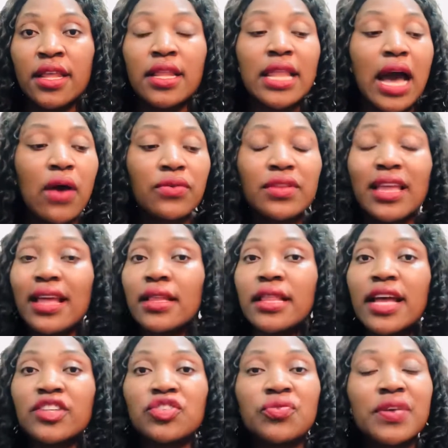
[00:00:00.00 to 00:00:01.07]
Now, the
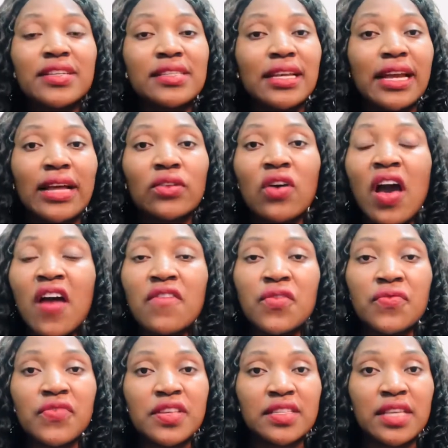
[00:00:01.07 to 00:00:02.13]
Nigerians, they cannot have
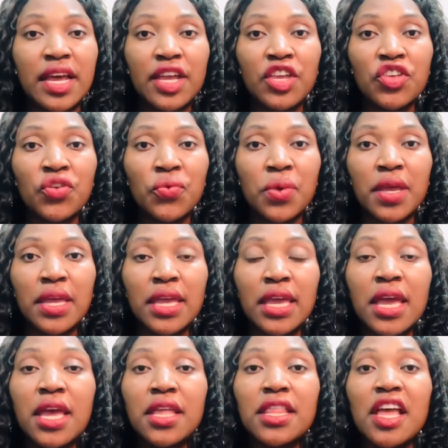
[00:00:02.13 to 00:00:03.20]
a visa in
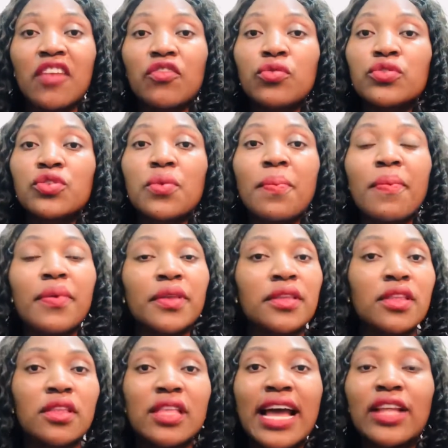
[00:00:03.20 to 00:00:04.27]
UAE. They
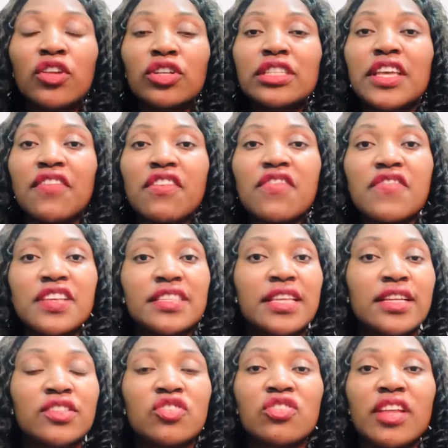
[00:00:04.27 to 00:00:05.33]
are not giving
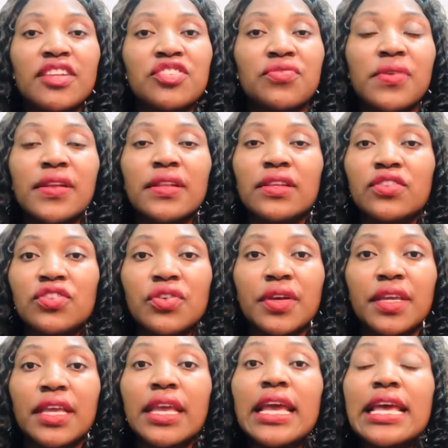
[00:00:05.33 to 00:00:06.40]
visas to Nigerians in
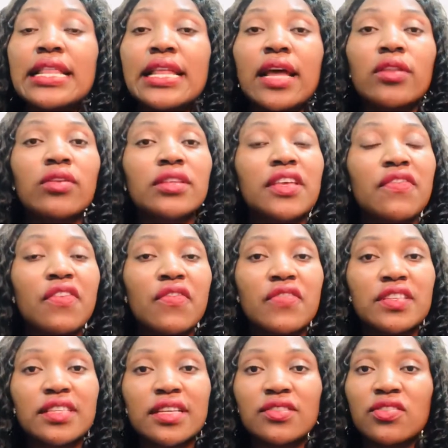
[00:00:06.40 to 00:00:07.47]
Turkey. They are not giving
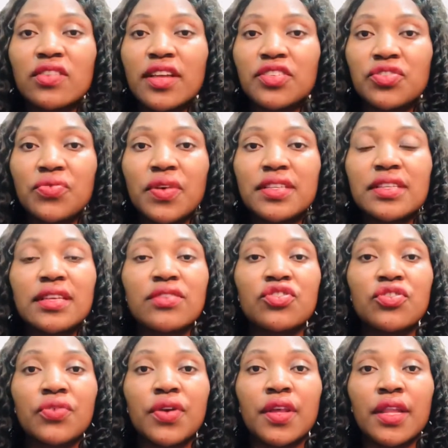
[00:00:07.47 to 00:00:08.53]
visas to Nigerians
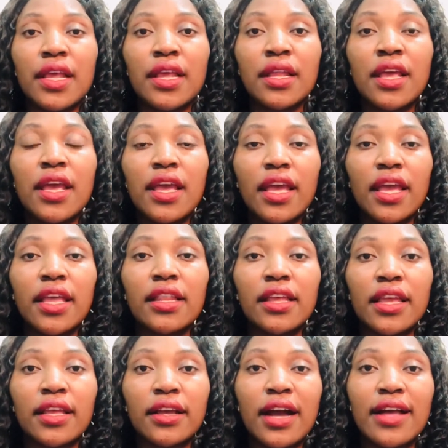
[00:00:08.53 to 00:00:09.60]

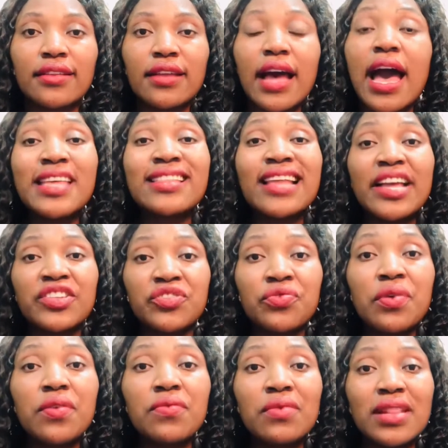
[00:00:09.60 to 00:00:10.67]
in Qatar. The
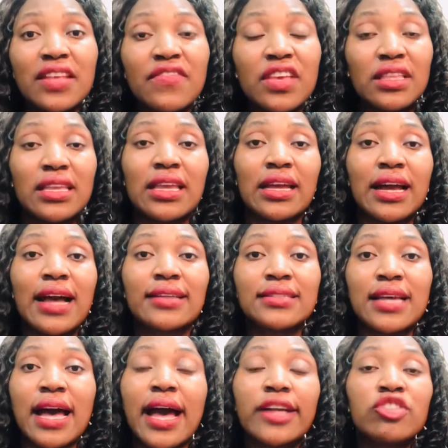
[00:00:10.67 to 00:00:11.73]
Nigerian living in
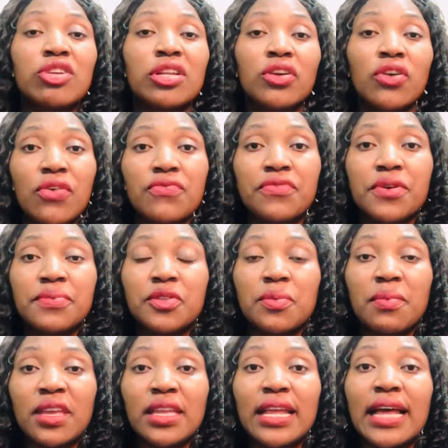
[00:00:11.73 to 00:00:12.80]
Qatar actually confirmed to
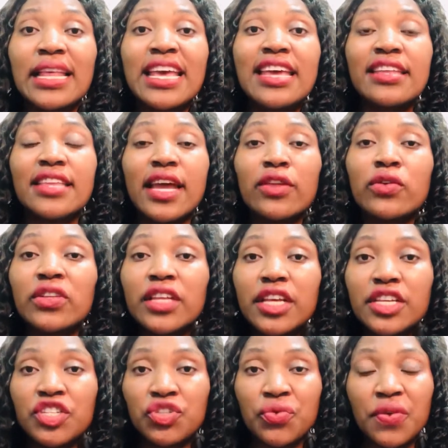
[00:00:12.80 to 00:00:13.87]
me that they are not
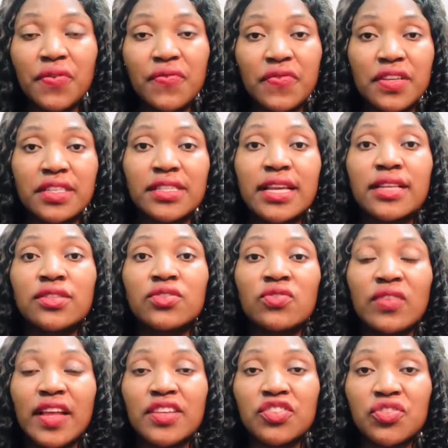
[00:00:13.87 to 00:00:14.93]
issuing visas to
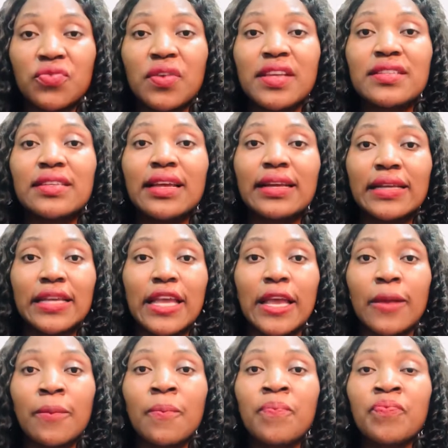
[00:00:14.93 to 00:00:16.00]
Nigerians
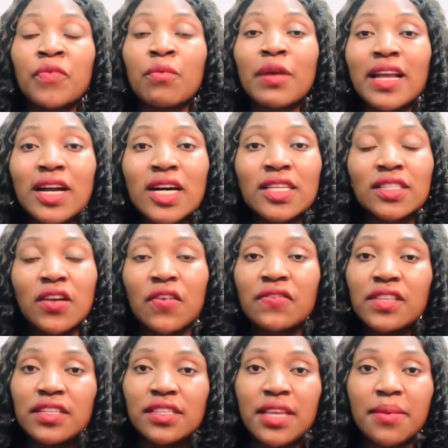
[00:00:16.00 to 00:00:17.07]
again because
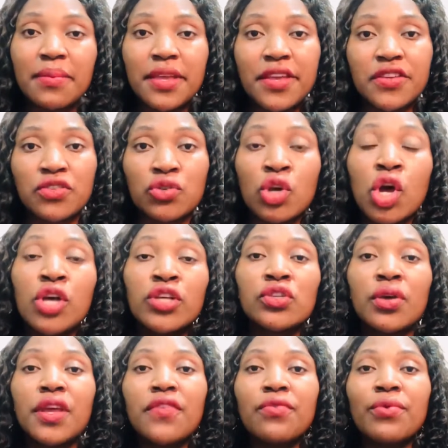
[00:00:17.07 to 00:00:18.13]
of the same issue.
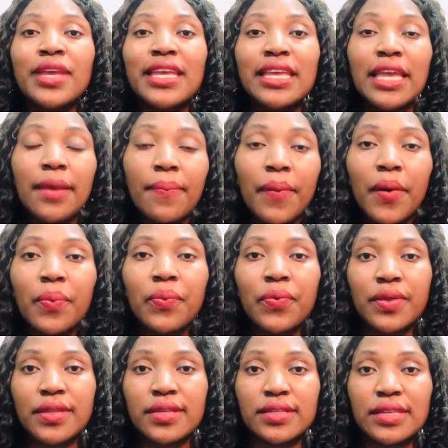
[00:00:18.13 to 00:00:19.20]
So if we keep up
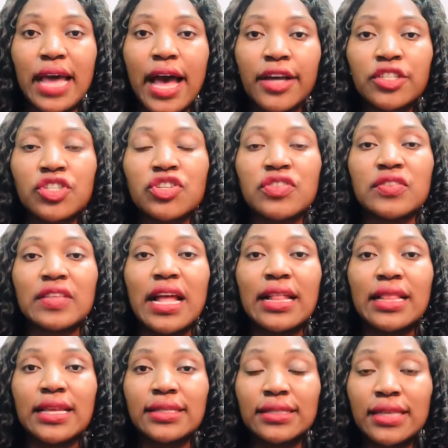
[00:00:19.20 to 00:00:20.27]
with these actions
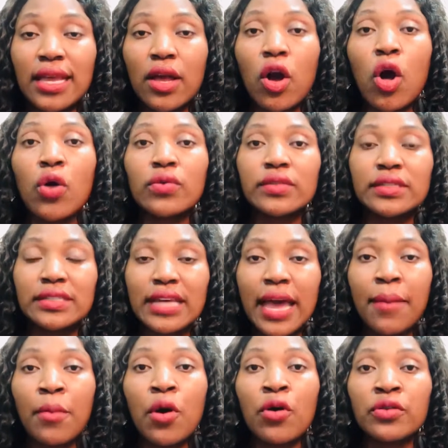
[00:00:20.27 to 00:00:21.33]
and they're saying all the
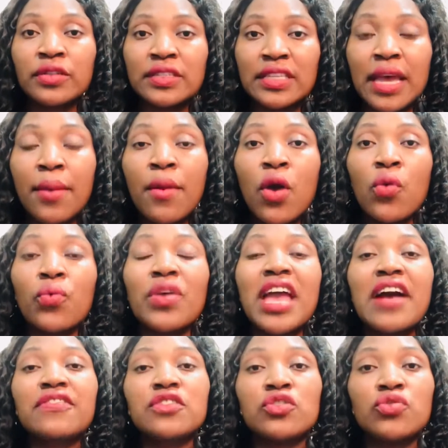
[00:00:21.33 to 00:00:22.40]
time, we
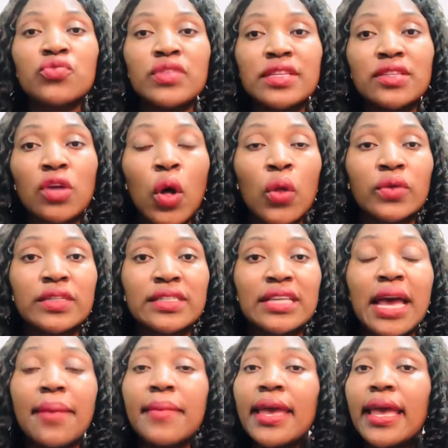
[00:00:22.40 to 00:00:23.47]
have to do this all the
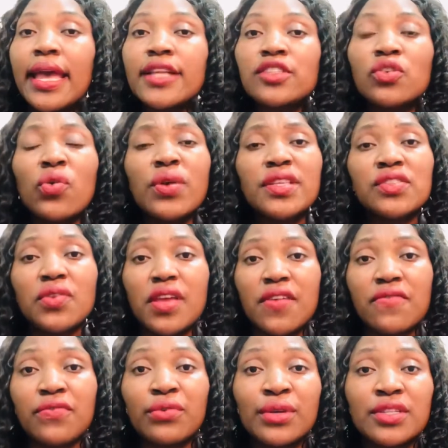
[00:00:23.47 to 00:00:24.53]
time, it's going to
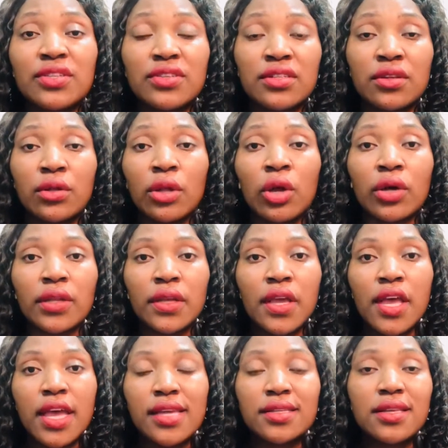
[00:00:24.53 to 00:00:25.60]
influence us a lot.
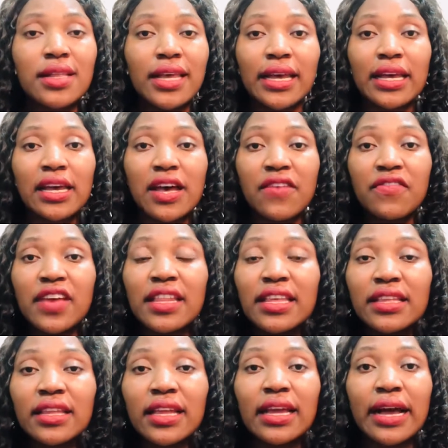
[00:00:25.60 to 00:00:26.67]
It's not like I have
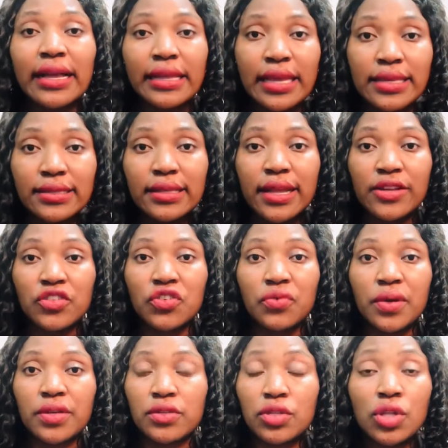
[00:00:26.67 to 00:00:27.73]
anything against
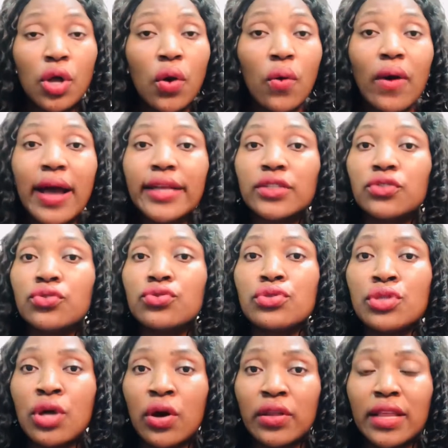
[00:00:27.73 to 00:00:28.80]
Nigerians. No, I do
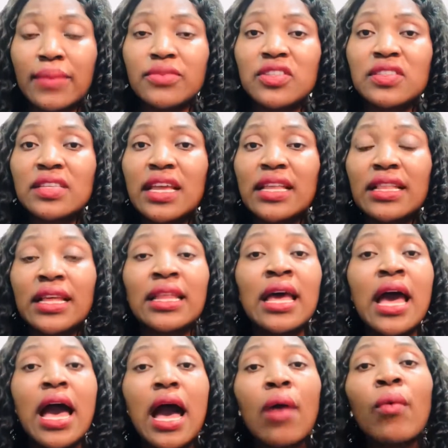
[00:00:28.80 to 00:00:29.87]
not. I'm just saying that
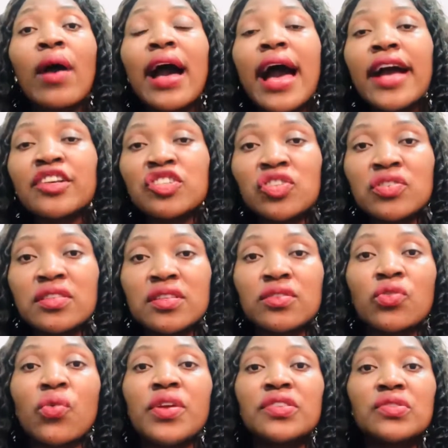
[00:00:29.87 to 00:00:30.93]
our actions is
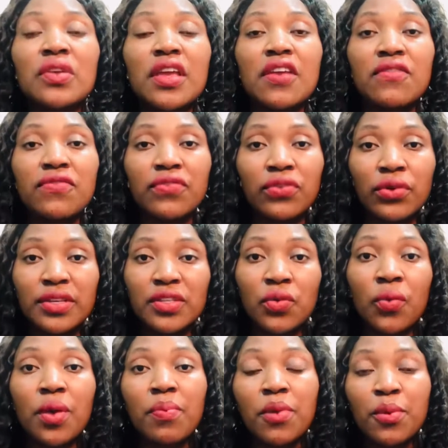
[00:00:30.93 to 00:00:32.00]
going to influence the
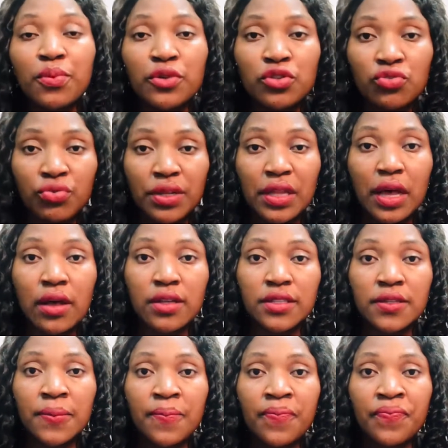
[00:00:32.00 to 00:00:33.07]
way people treat
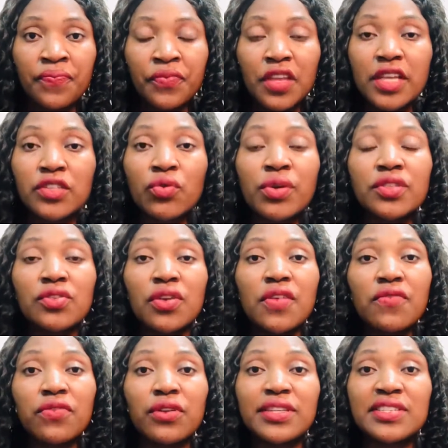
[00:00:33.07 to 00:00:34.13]
us. It's going to
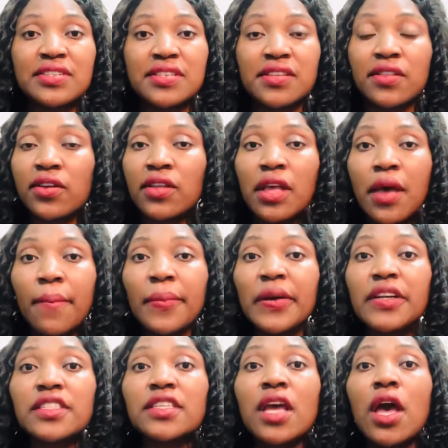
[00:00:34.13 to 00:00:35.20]
influence us a lot,
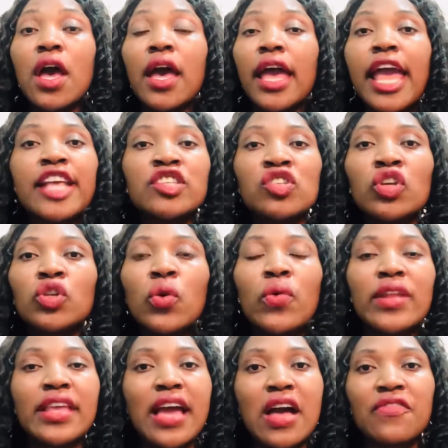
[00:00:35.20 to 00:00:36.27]
because it's not
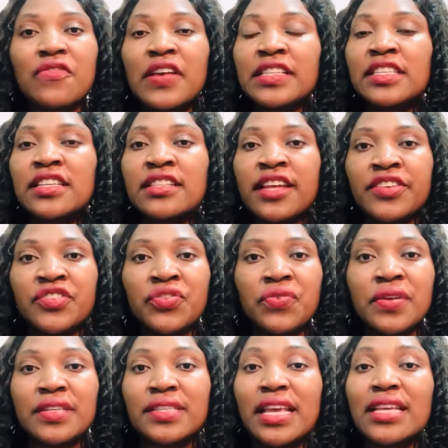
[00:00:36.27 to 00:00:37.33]
only affecting
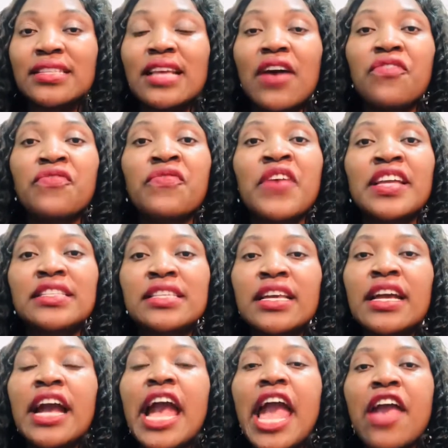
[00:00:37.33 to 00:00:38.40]
Nigerians, it's
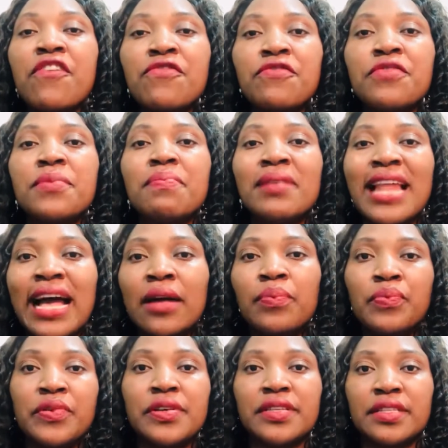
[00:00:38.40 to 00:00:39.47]
affecting every
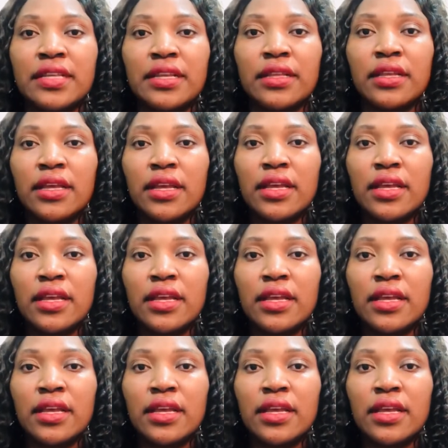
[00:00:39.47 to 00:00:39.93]
black person.